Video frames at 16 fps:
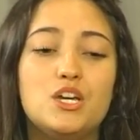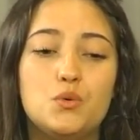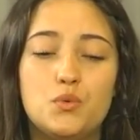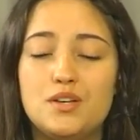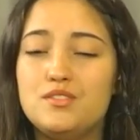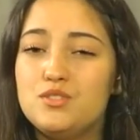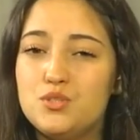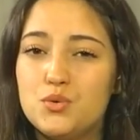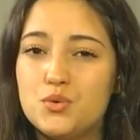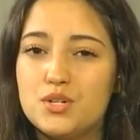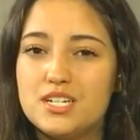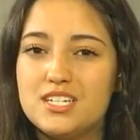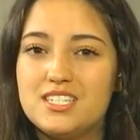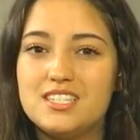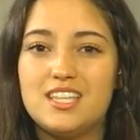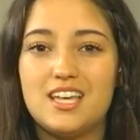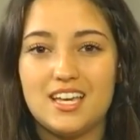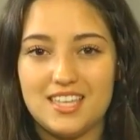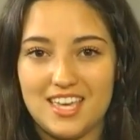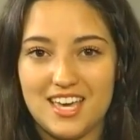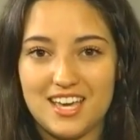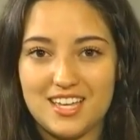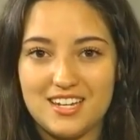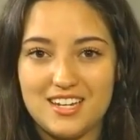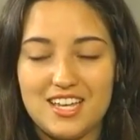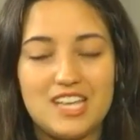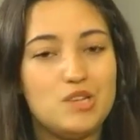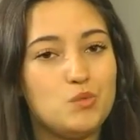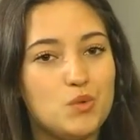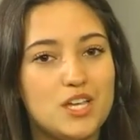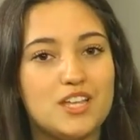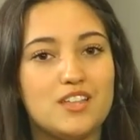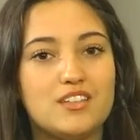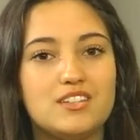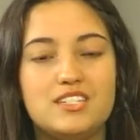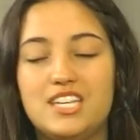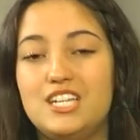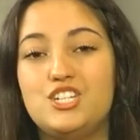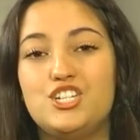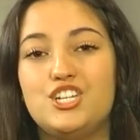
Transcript: with stories that can and will teach,